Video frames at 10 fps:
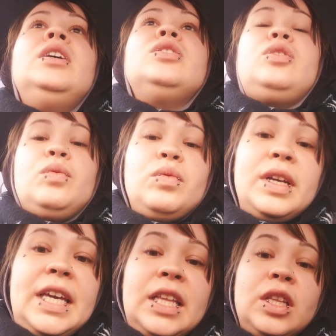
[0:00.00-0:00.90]
to
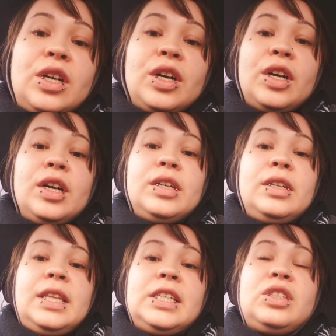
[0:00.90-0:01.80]

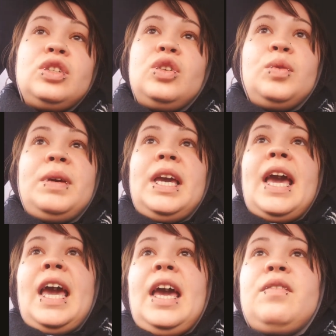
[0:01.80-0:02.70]
relearn these new
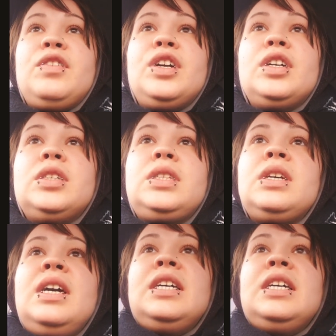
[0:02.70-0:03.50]
behaviors,